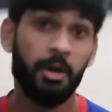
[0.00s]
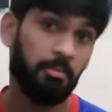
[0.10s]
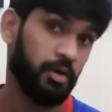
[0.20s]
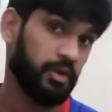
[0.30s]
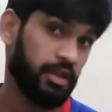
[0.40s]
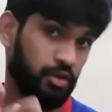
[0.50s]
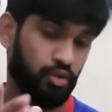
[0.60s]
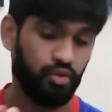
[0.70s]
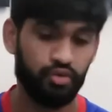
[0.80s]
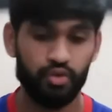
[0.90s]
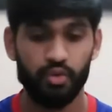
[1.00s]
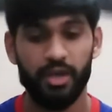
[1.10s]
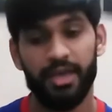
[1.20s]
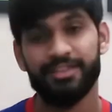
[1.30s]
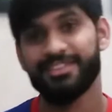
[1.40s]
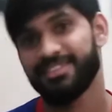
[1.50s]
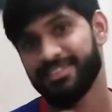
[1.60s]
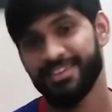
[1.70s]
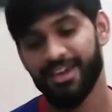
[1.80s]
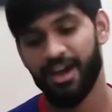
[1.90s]
But we'll take a closer look and
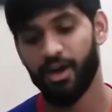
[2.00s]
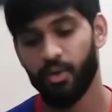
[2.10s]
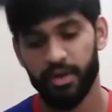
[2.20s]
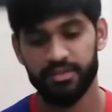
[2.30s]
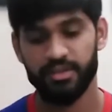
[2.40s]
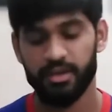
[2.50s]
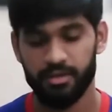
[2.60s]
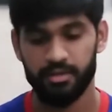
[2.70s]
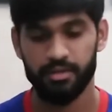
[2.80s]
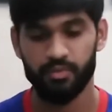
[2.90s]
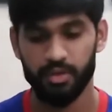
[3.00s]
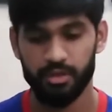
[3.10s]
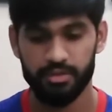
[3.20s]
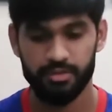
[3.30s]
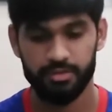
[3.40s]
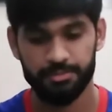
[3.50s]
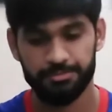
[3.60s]
see how exactly it works.